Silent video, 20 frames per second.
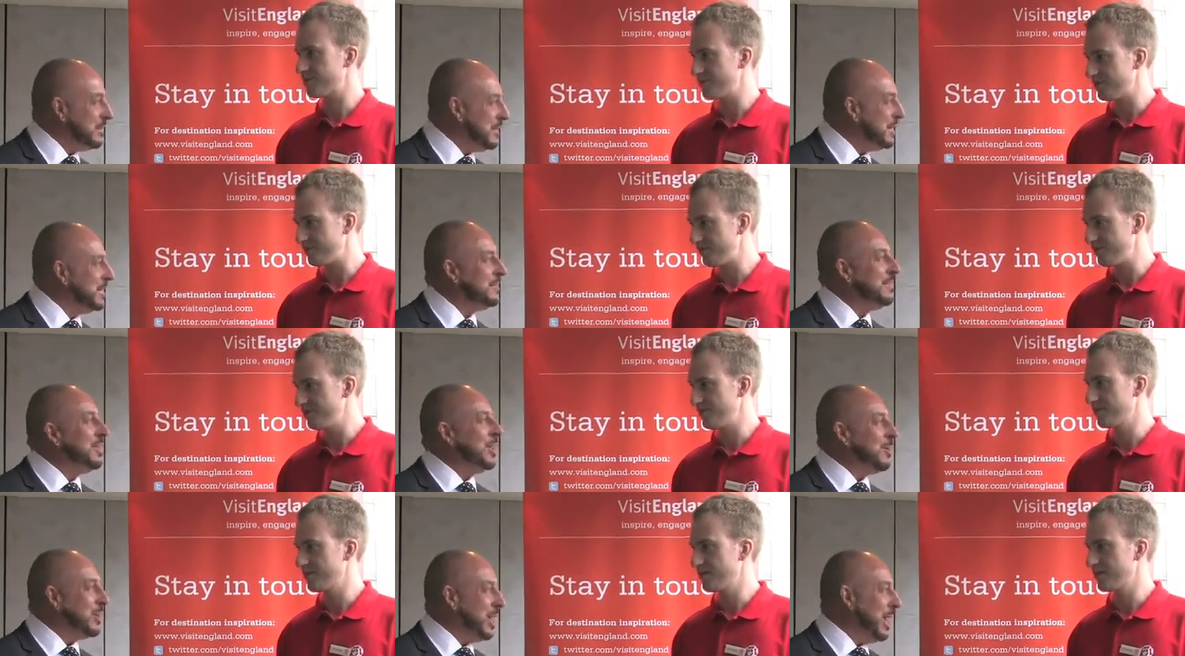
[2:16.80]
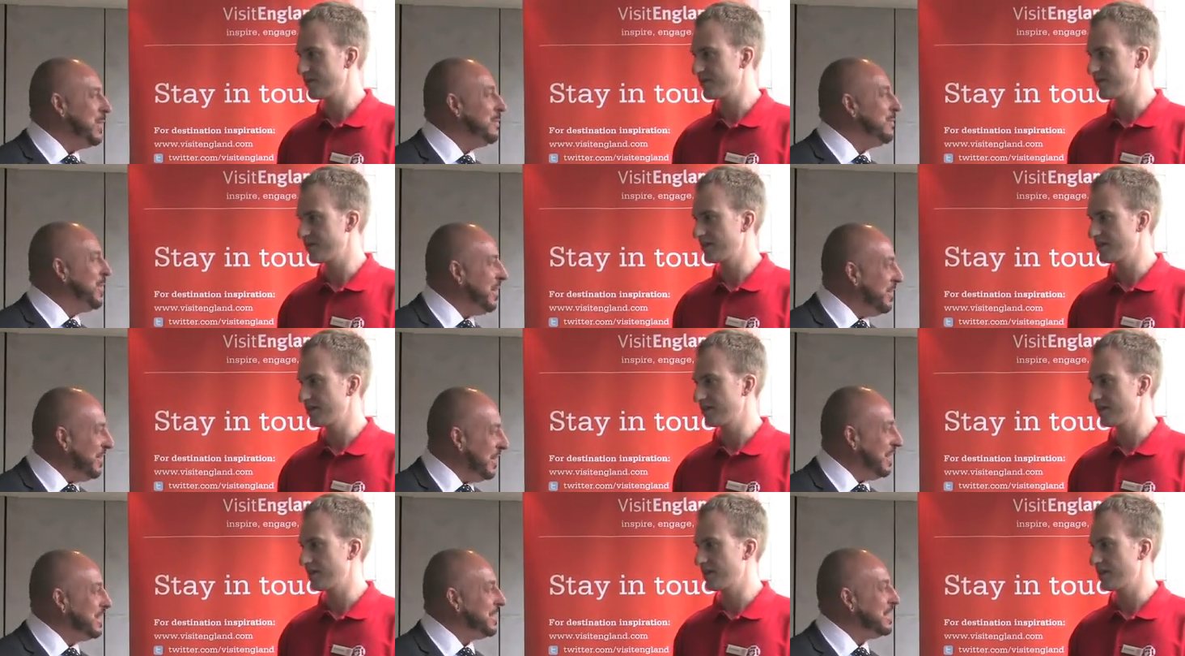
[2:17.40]
Speaker 1: to locate where
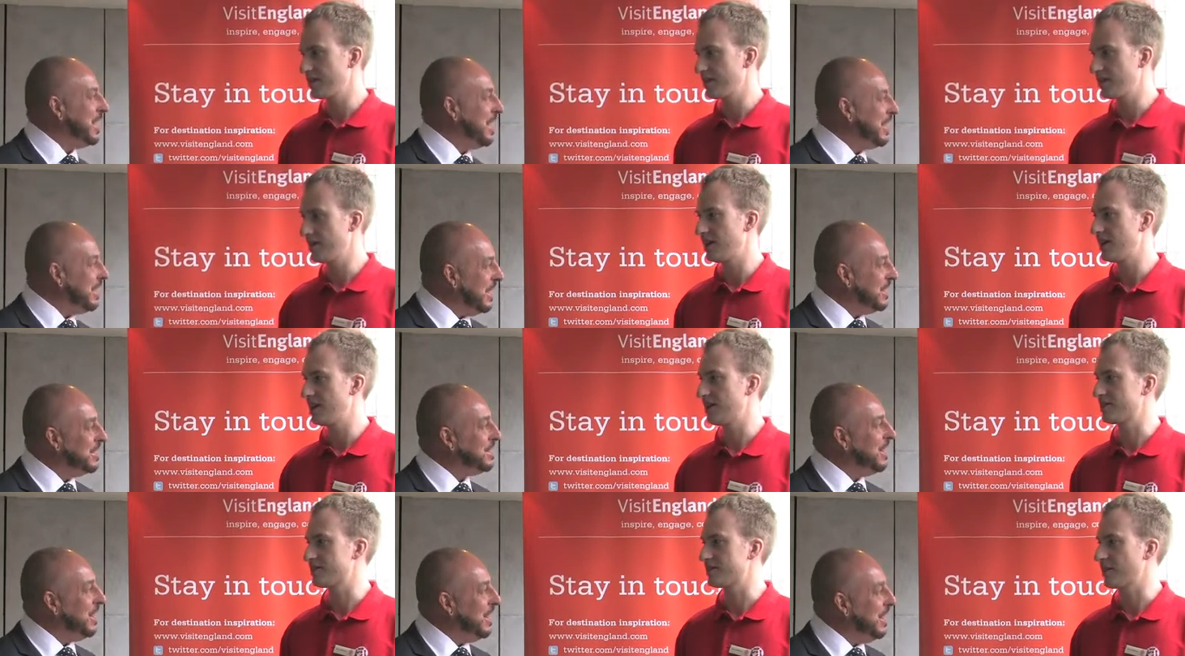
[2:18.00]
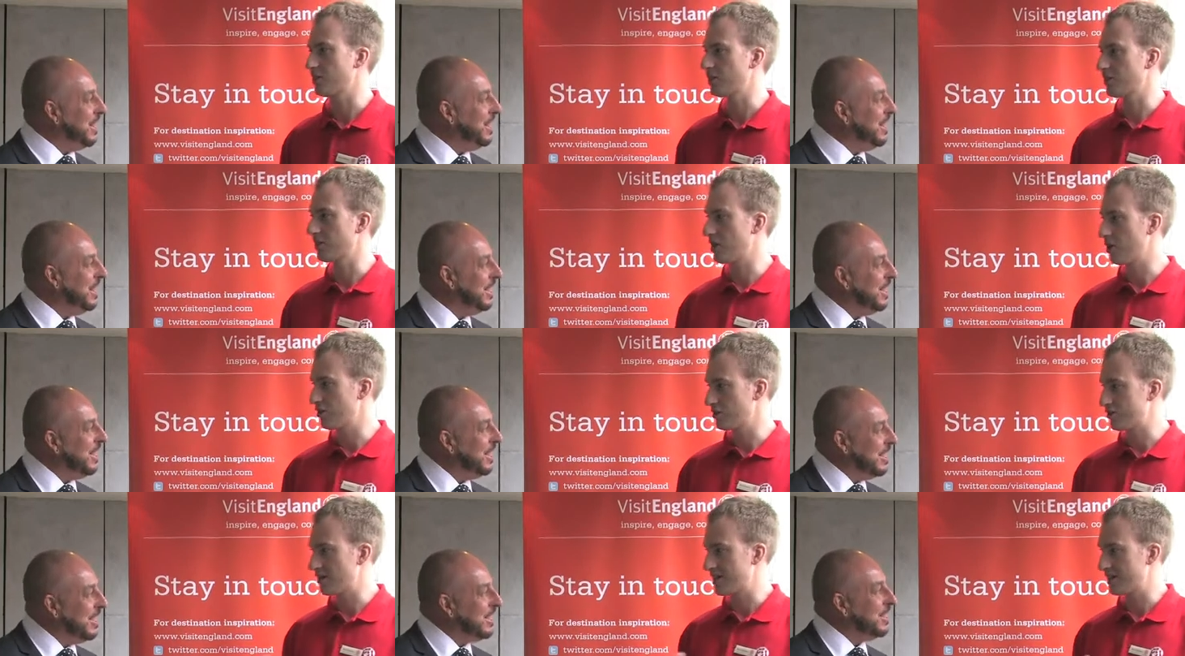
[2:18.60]
things like that are.
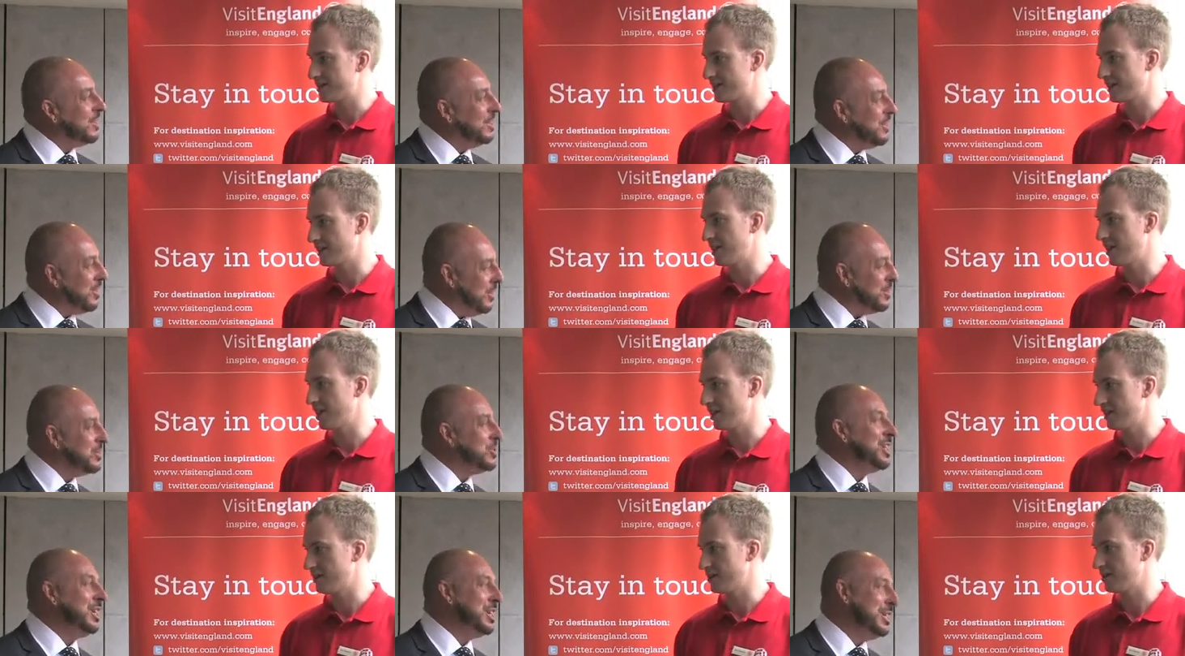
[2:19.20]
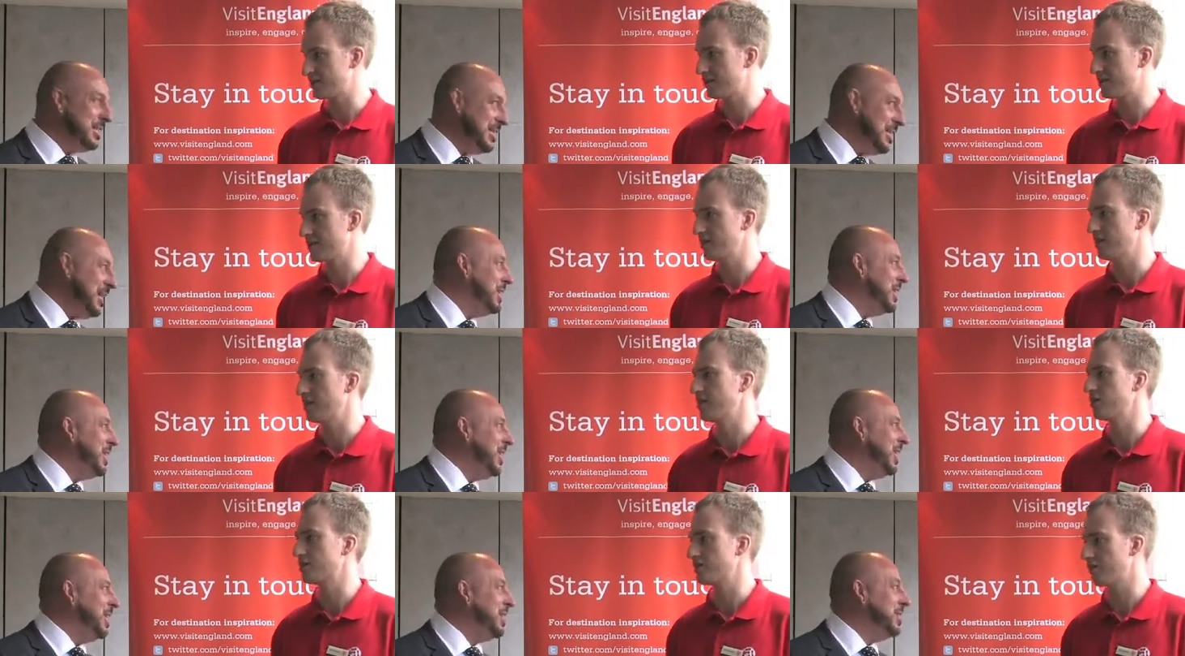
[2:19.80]
So contrasting
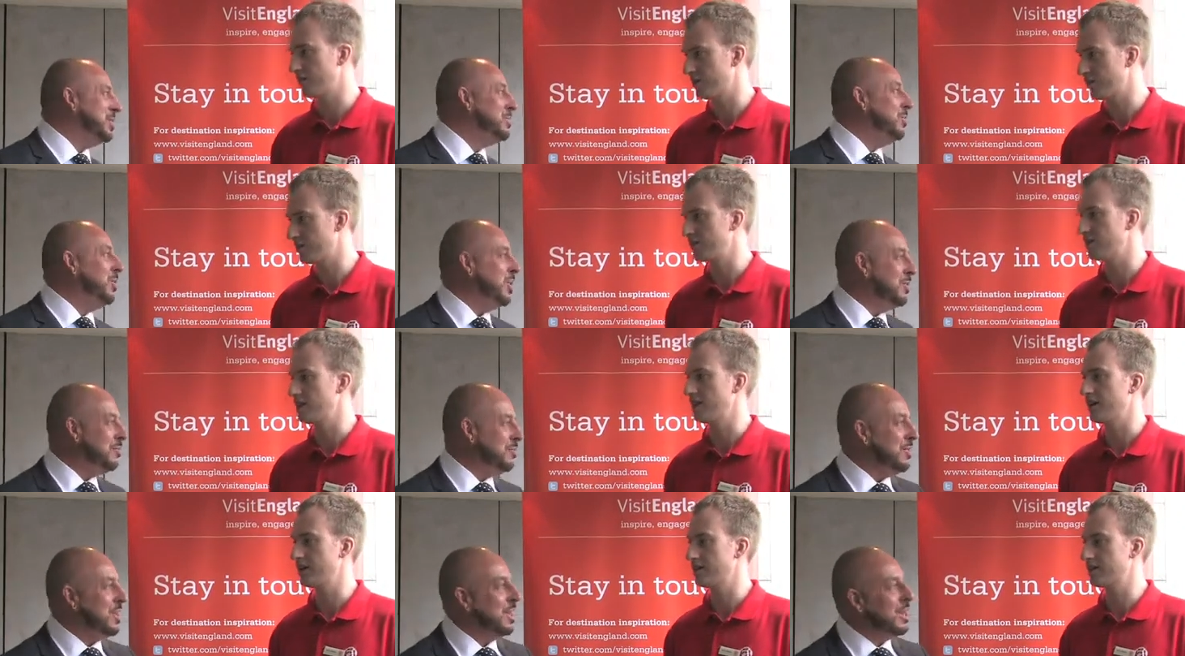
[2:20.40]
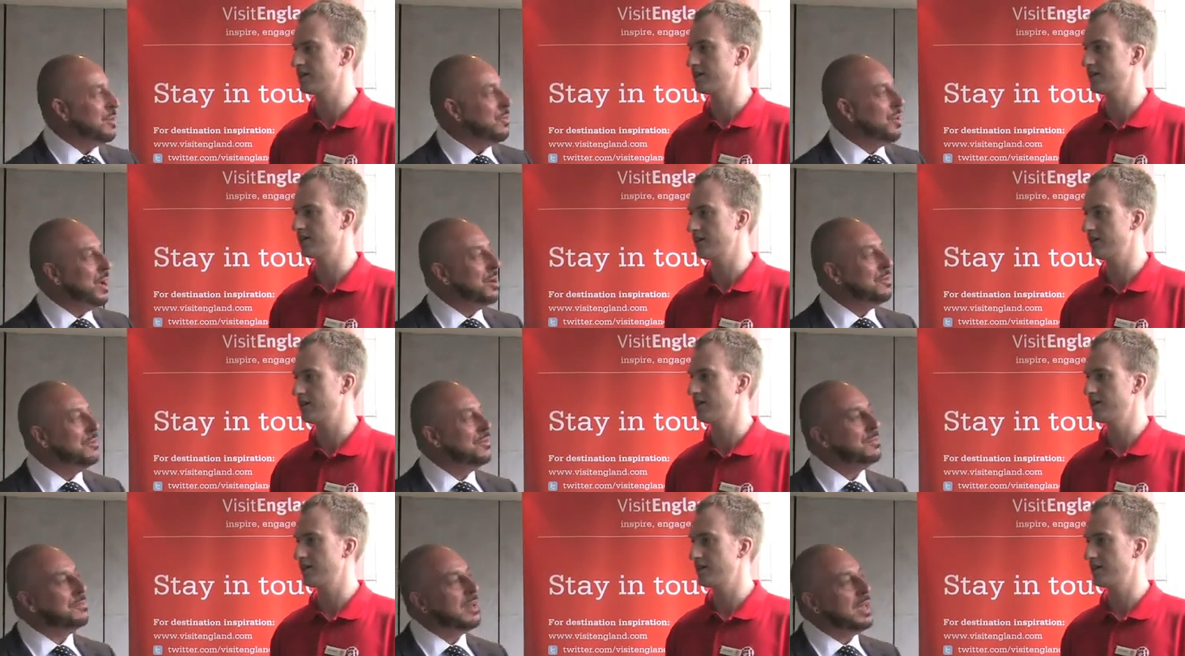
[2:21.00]
colours work really well
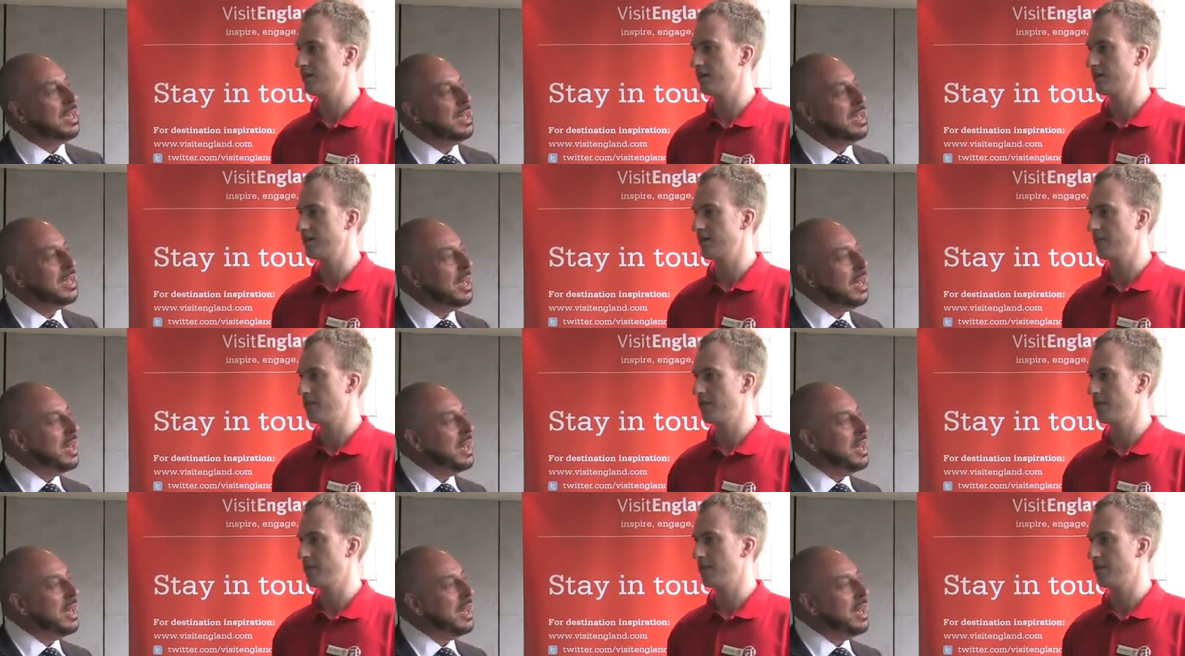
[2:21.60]
for me.